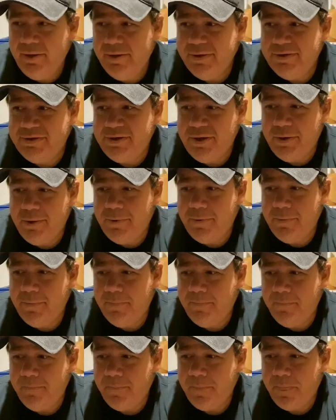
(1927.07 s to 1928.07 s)
So
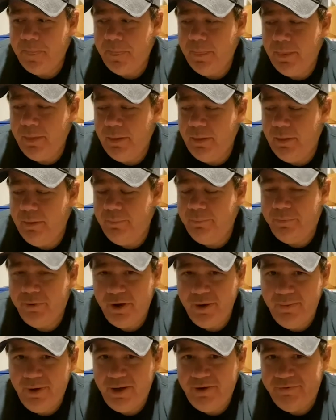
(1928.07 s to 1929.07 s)

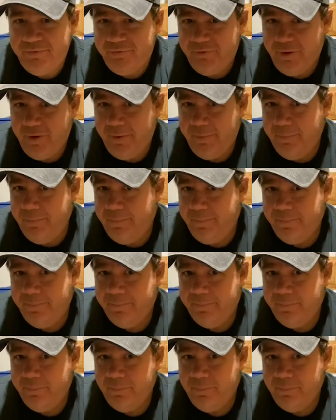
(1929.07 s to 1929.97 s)
pretty much from,